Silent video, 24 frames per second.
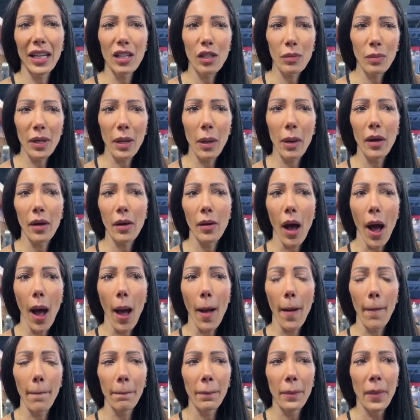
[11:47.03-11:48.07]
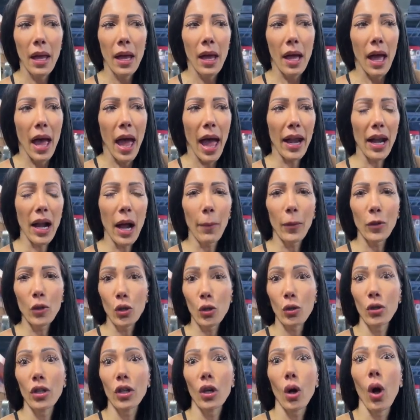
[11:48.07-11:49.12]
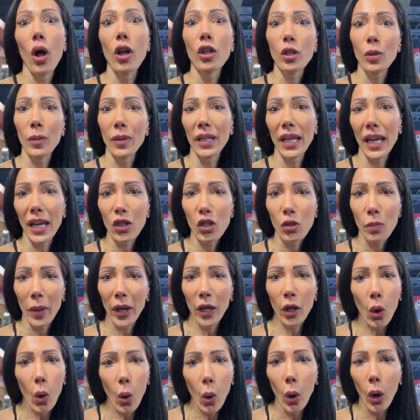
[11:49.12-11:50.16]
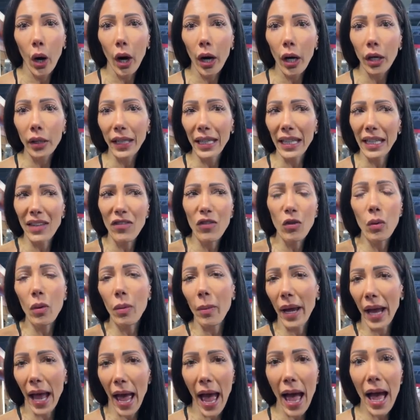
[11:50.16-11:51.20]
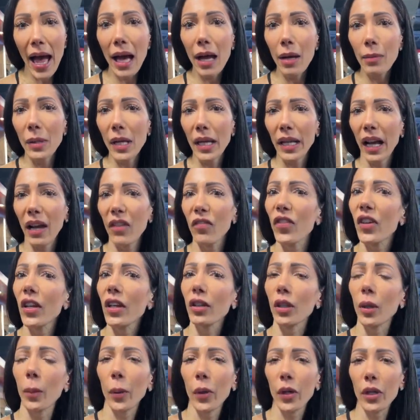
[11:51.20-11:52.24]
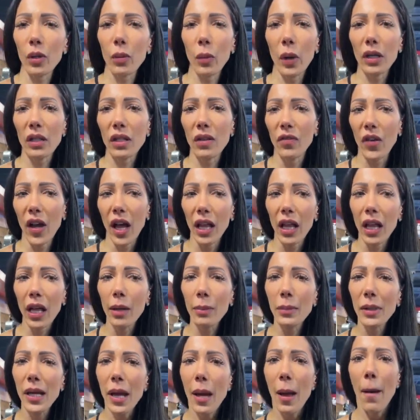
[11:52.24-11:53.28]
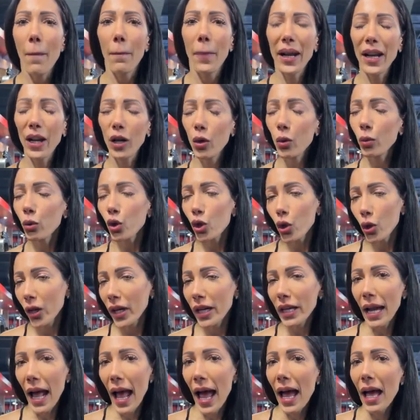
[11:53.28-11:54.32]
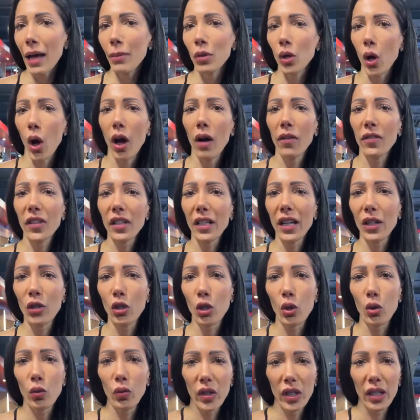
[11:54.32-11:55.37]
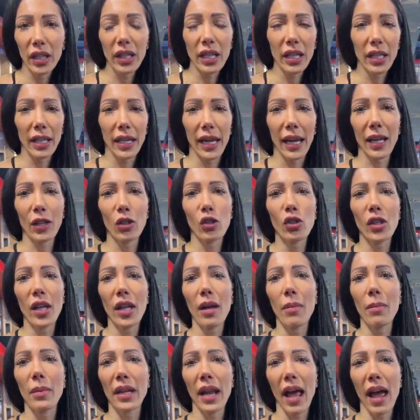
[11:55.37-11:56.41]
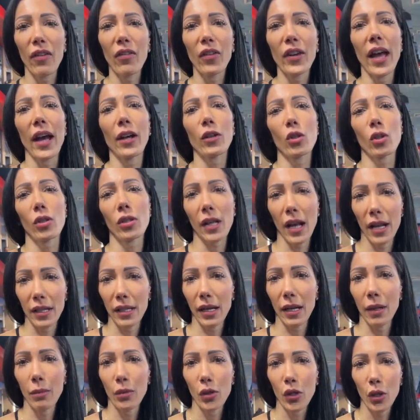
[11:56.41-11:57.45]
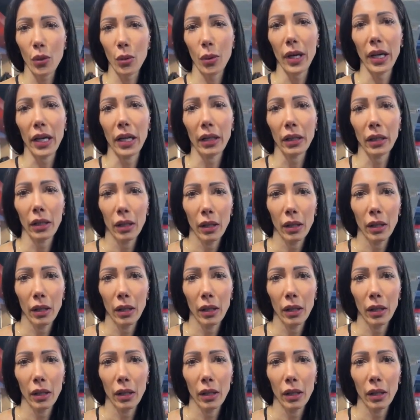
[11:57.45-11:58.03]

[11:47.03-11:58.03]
It gives me an opportunity to also engage my core. Like even with my abs, like I feel like they're pretty well developed, but I don't train abs often. I just really engage them in every exercise that I'm doing.